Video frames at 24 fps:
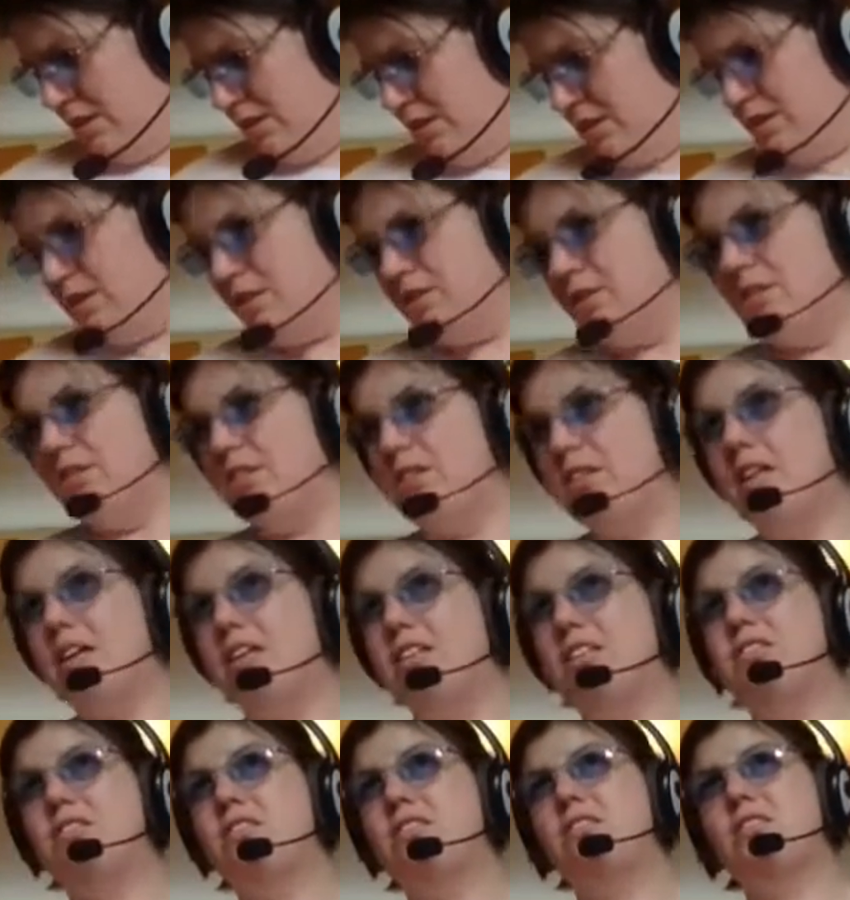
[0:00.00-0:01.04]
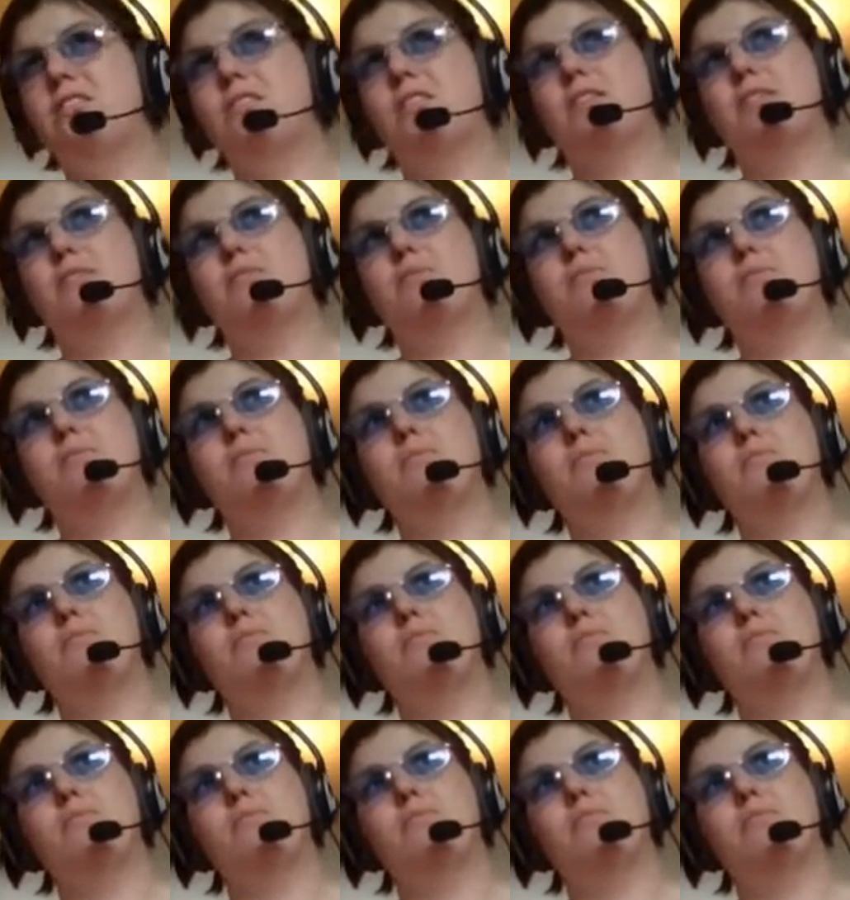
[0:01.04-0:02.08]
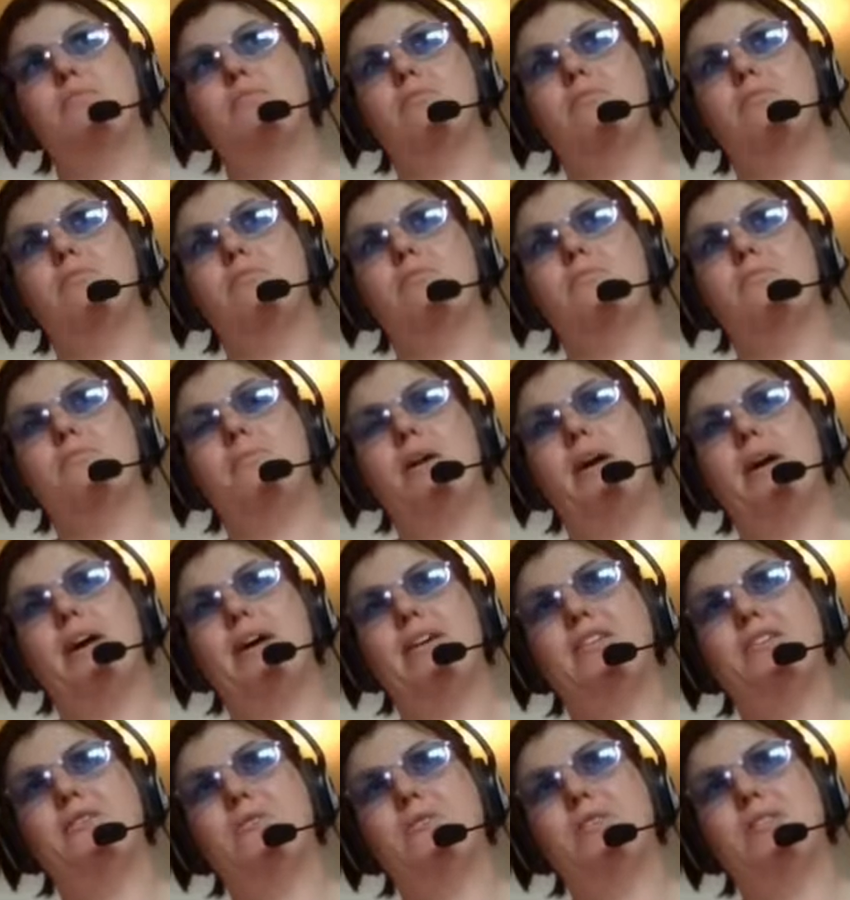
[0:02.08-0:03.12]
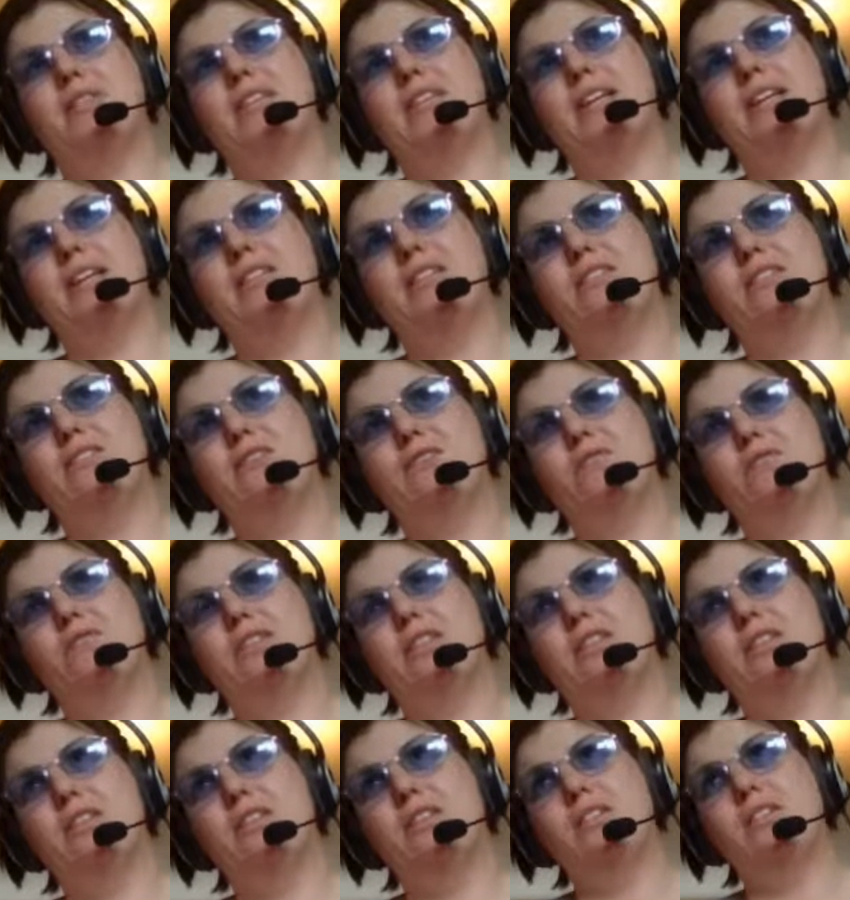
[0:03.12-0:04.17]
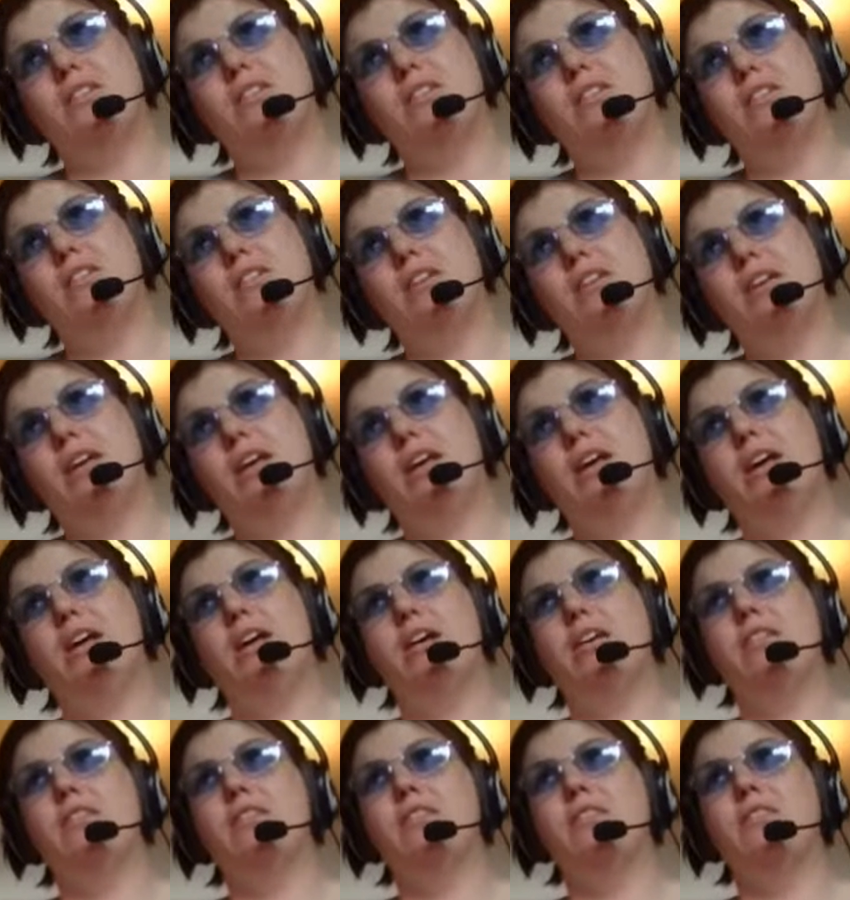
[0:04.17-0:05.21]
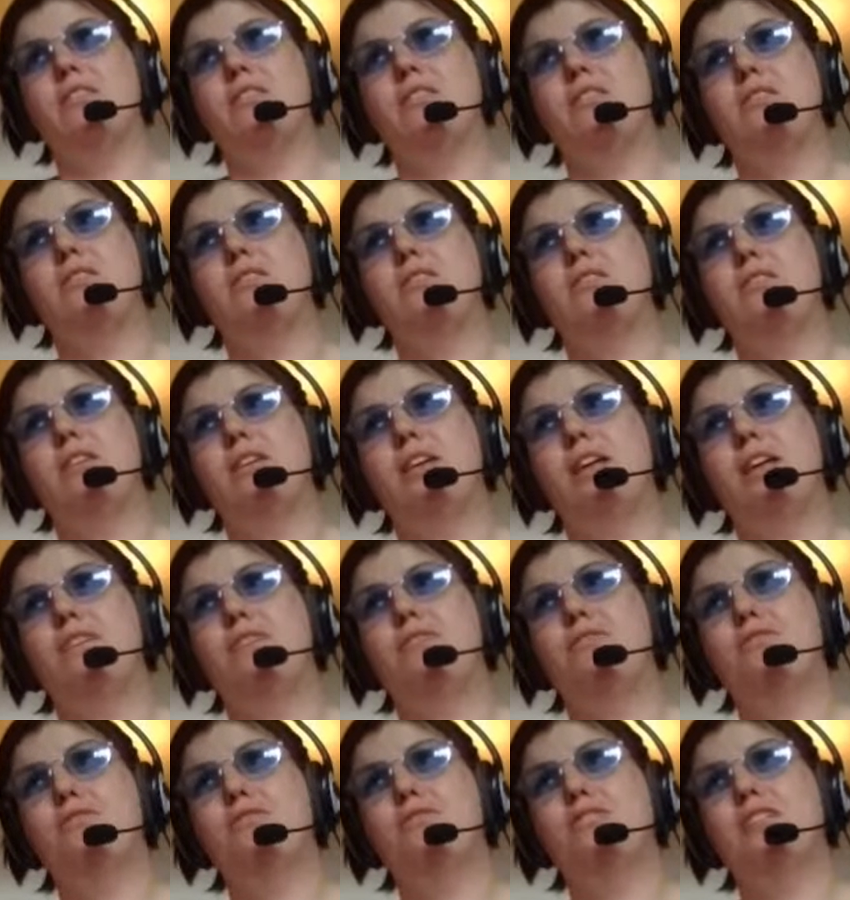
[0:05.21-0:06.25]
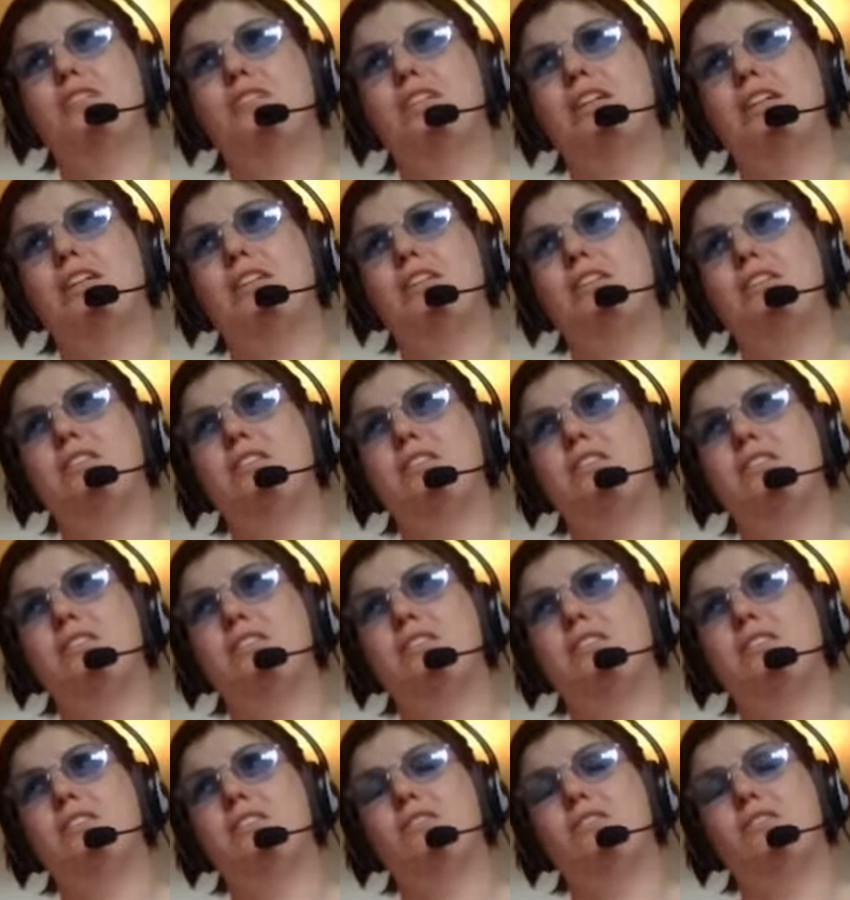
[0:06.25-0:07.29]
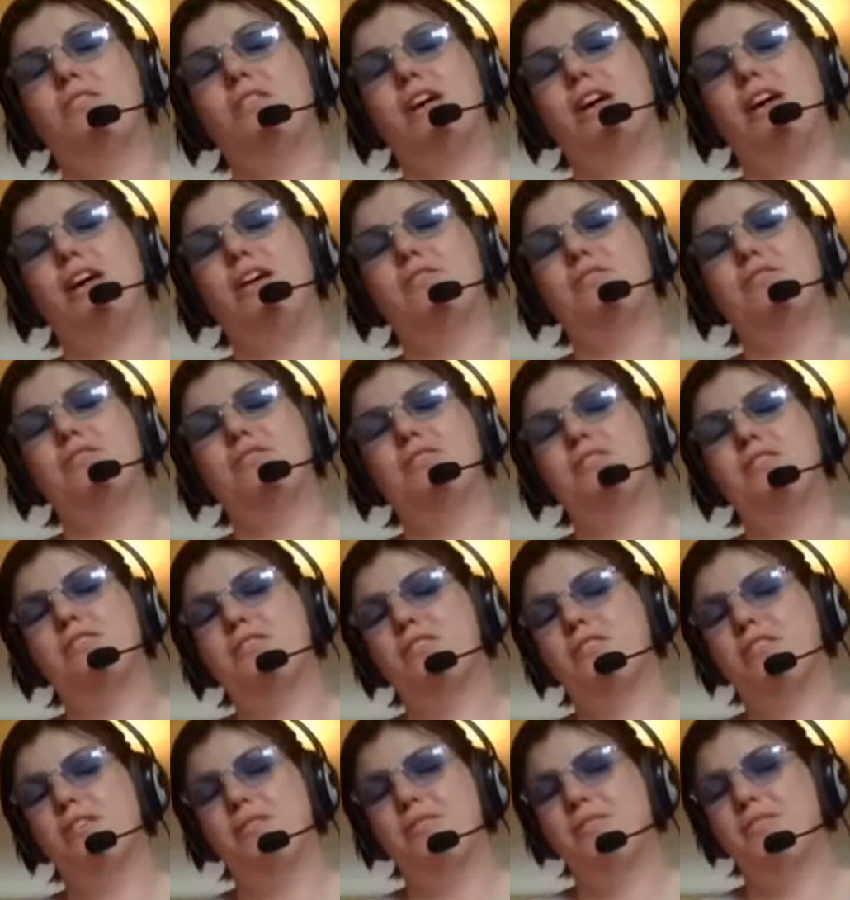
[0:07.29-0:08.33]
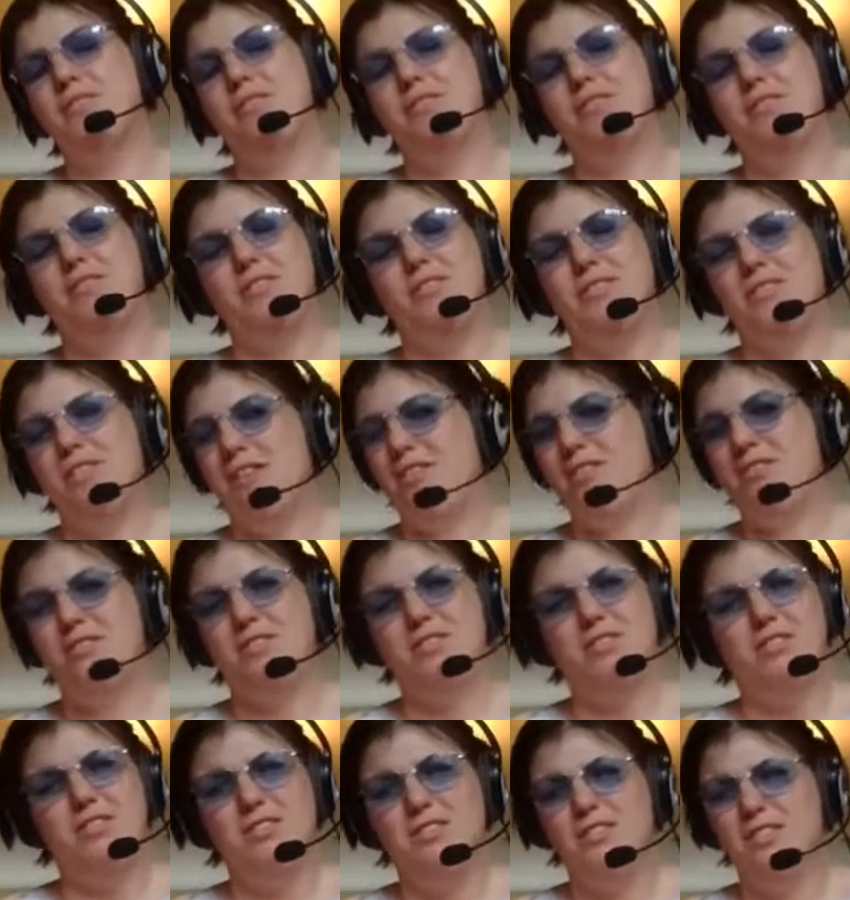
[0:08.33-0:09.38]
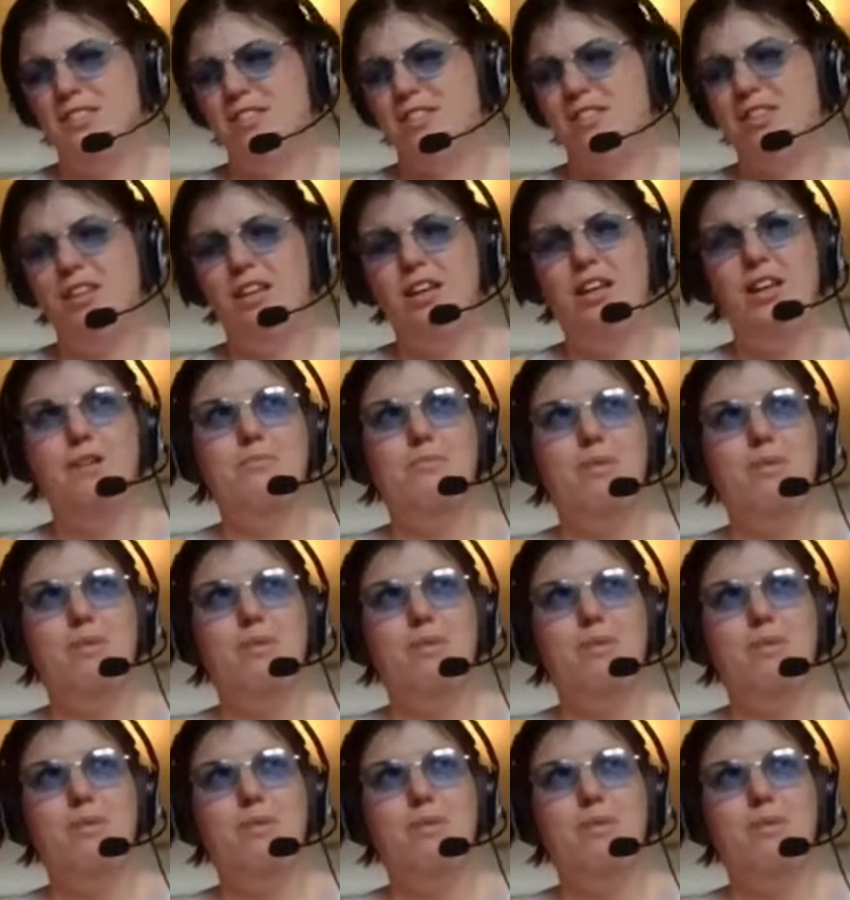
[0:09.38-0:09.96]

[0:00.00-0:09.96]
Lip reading: And that's like packs with stencils in and A4 size graphs. Goodness sake.